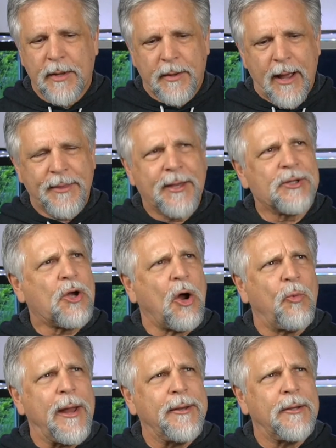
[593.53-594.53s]
I think it's
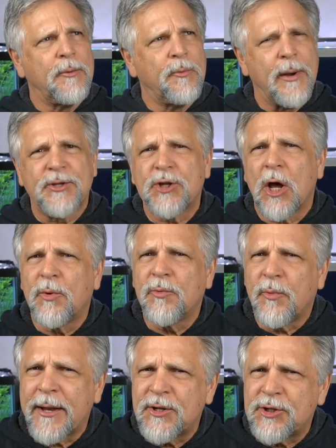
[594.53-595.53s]
called red,
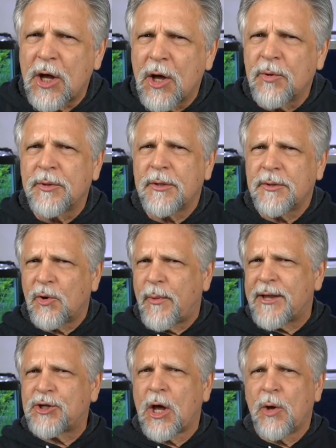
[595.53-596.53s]
rezone, renzone, the
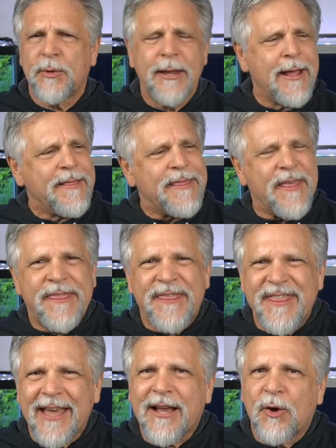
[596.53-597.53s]
rezone, the
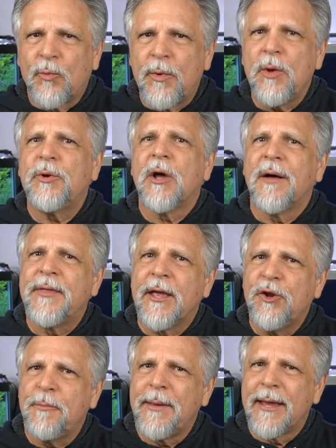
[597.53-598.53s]
thick root of the
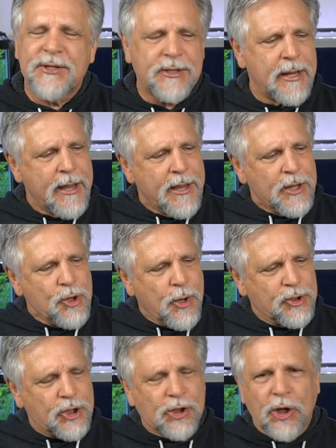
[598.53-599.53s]
anubias. You
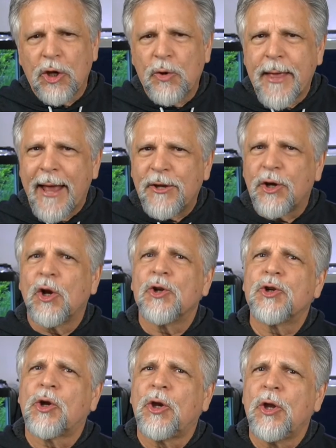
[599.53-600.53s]
can just glue that. You can
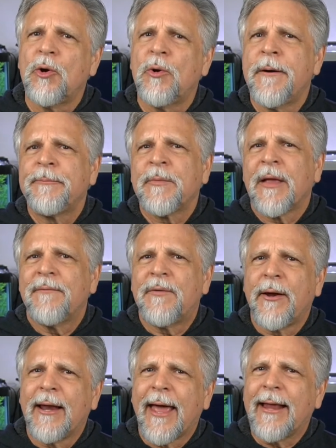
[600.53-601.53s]
also glue,
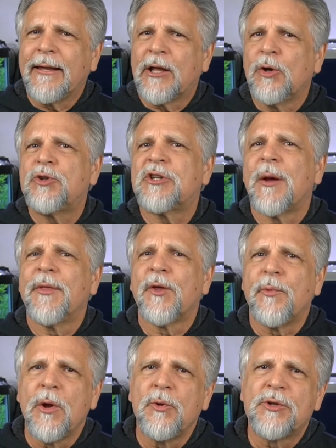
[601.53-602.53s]
very lightly glue some of the
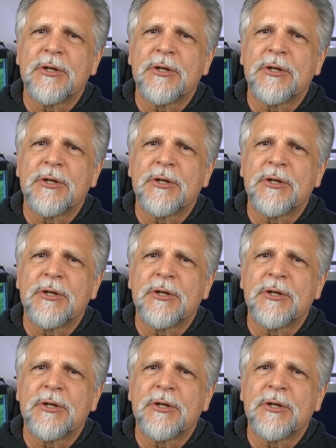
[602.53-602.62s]
roots